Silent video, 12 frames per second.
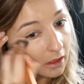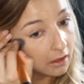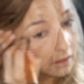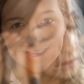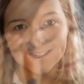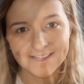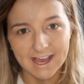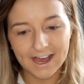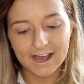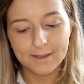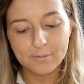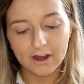Next, the
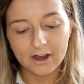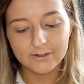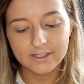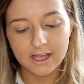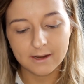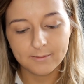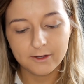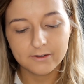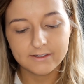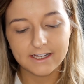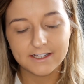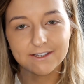eyebrows, and I'm
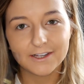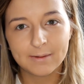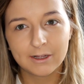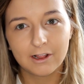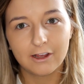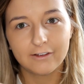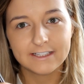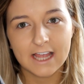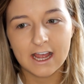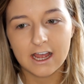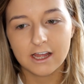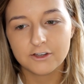using Soap & Glory's
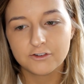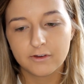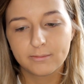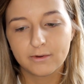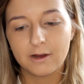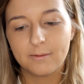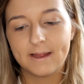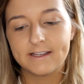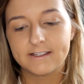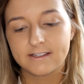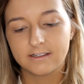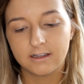Archery Brow
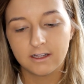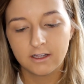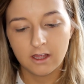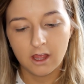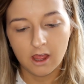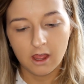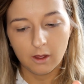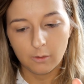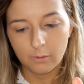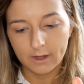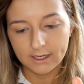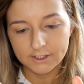Pencil,
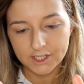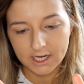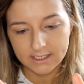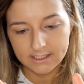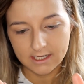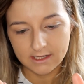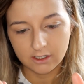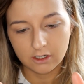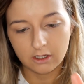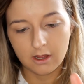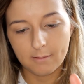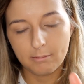which is in the
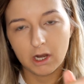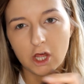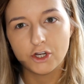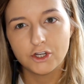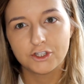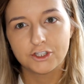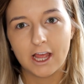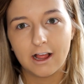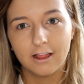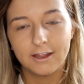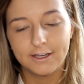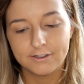colour Blonde
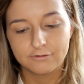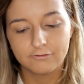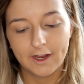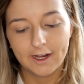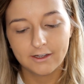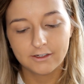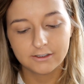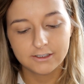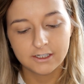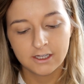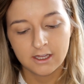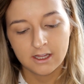Shell, and it's a really good
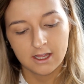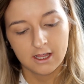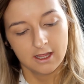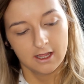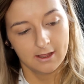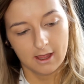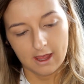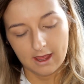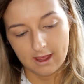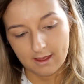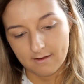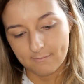
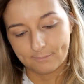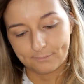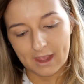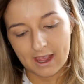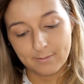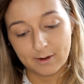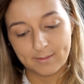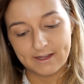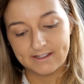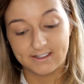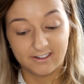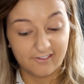eyebrow
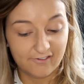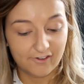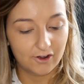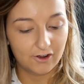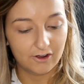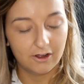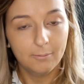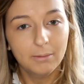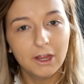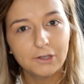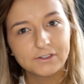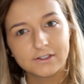pencil for
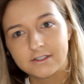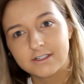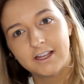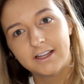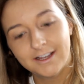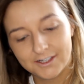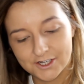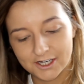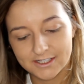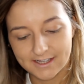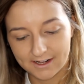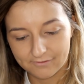blondes, as you
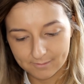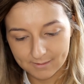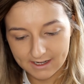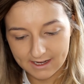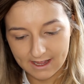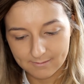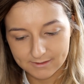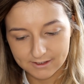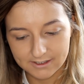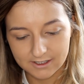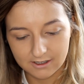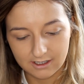can tell from the name. So
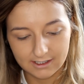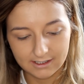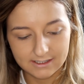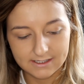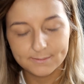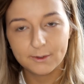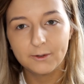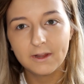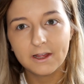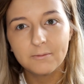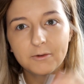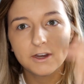it's got a little
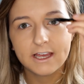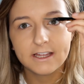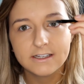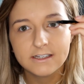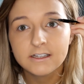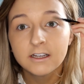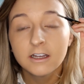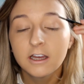spoolie on one end,